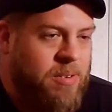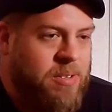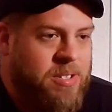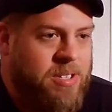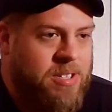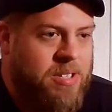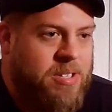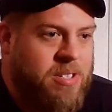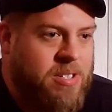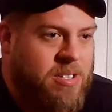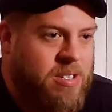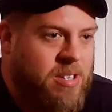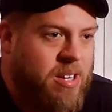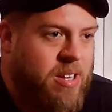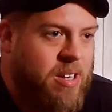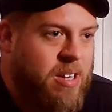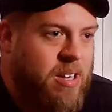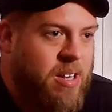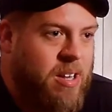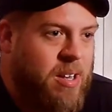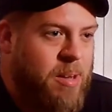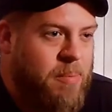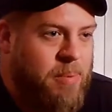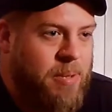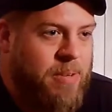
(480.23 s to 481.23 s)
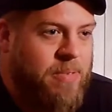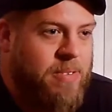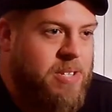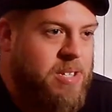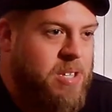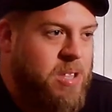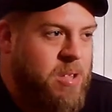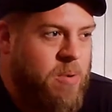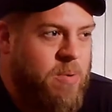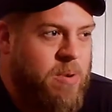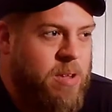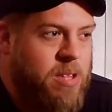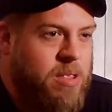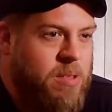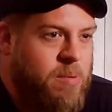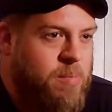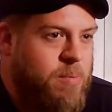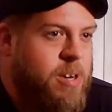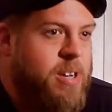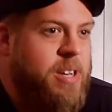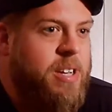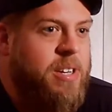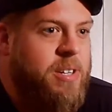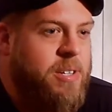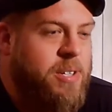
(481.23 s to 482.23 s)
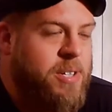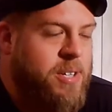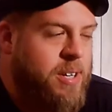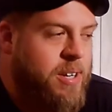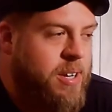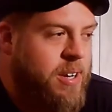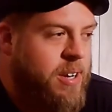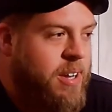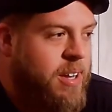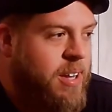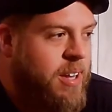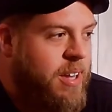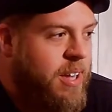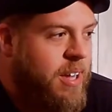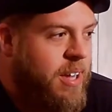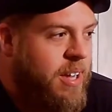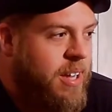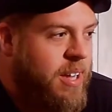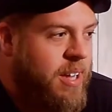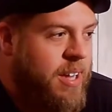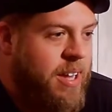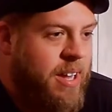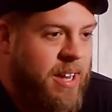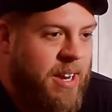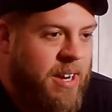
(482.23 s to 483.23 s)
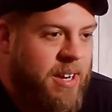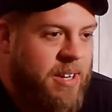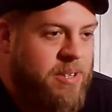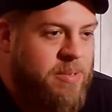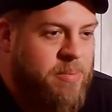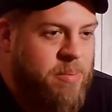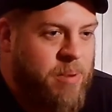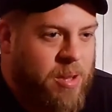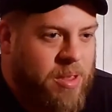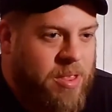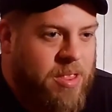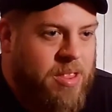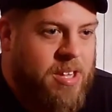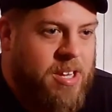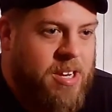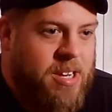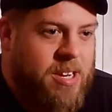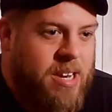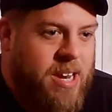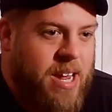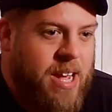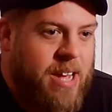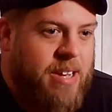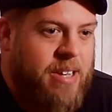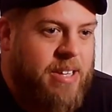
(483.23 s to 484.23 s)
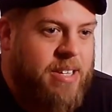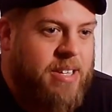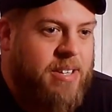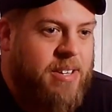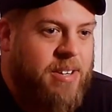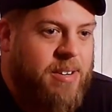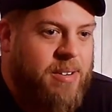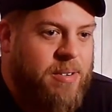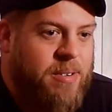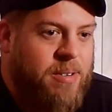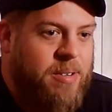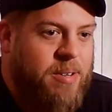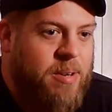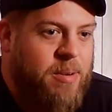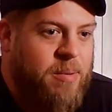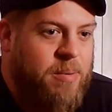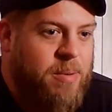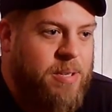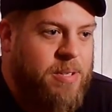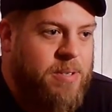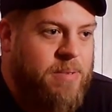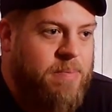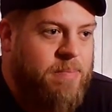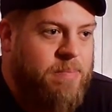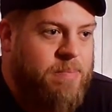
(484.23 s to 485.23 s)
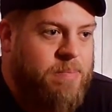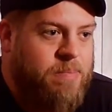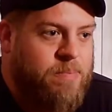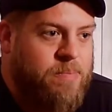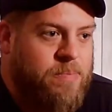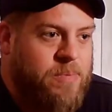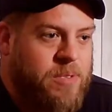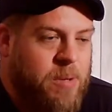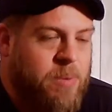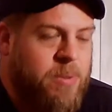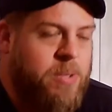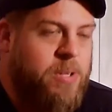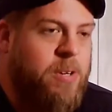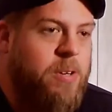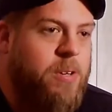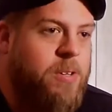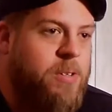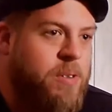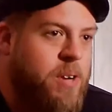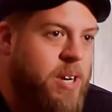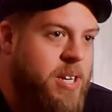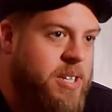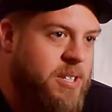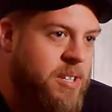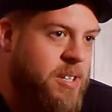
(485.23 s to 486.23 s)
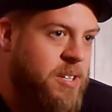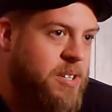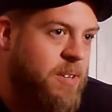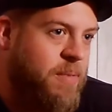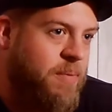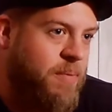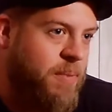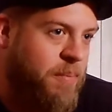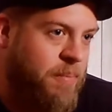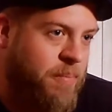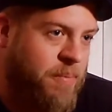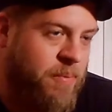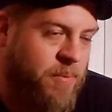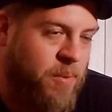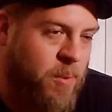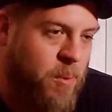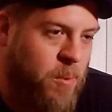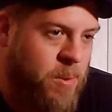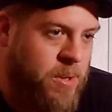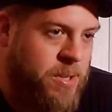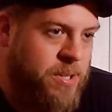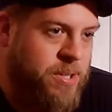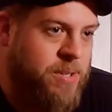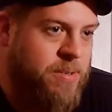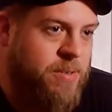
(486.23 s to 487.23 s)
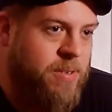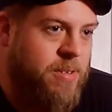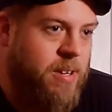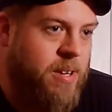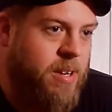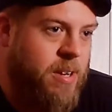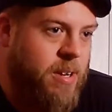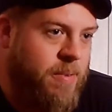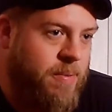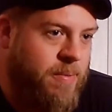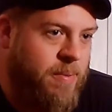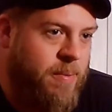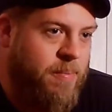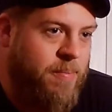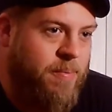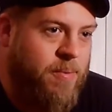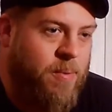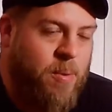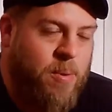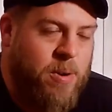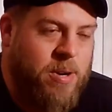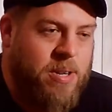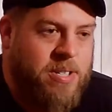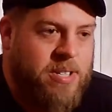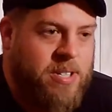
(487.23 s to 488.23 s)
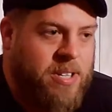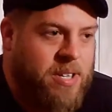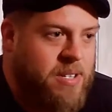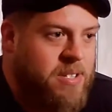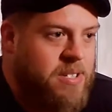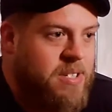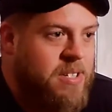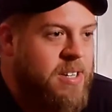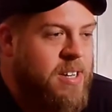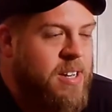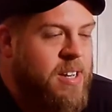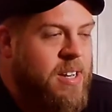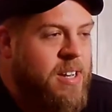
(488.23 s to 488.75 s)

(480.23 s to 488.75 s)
It's I believe it's 33-inch, and it's real thin neck. It was a good transition from four to six.